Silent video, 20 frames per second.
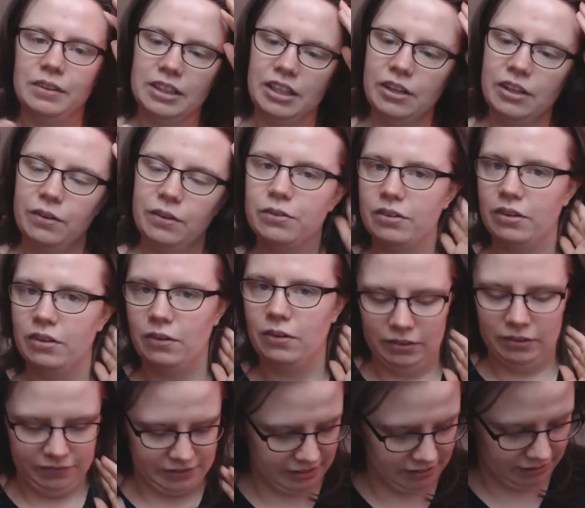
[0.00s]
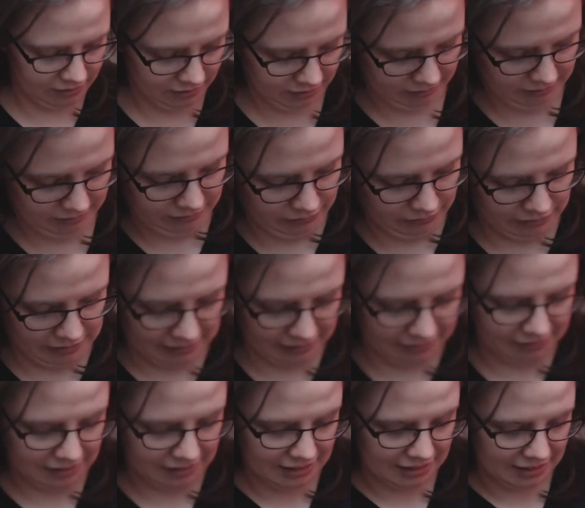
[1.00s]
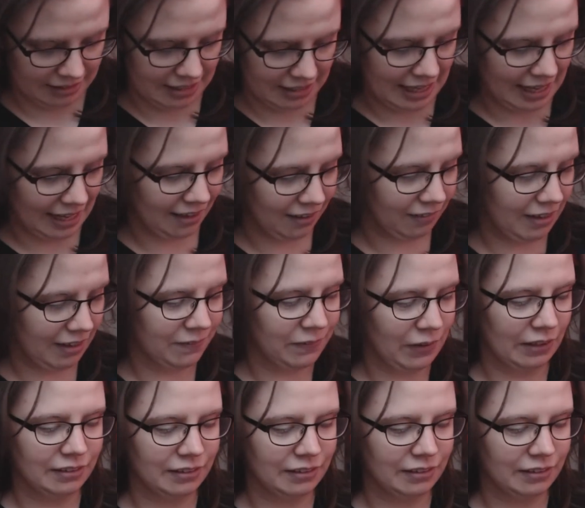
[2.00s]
will use all of this. So that's the Naobe